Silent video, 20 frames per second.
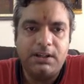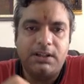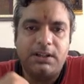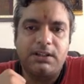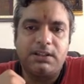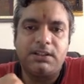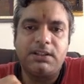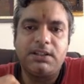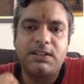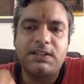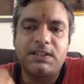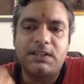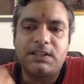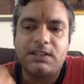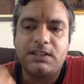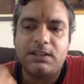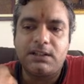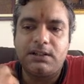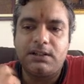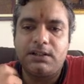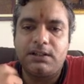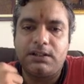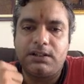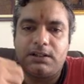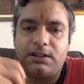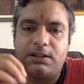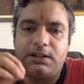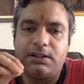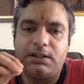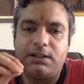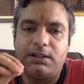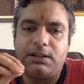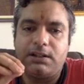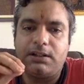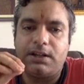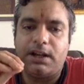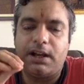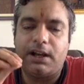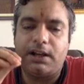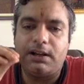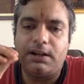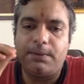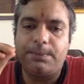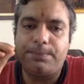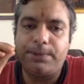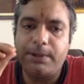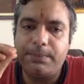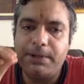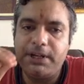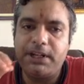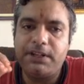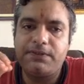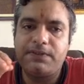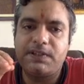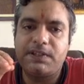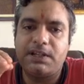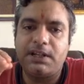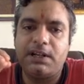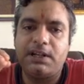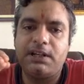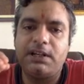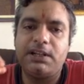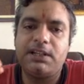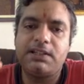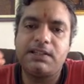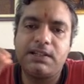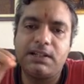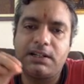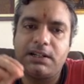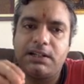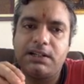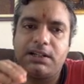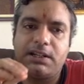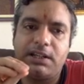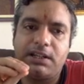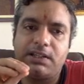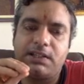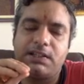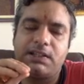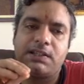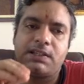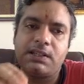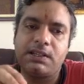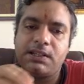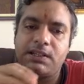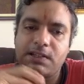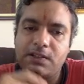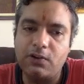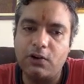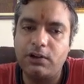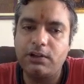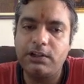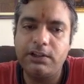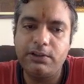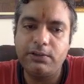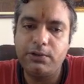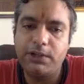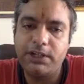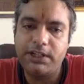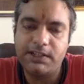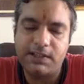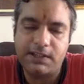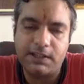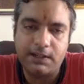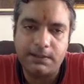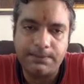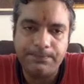This primitive cell in certain cases is called a unit cell.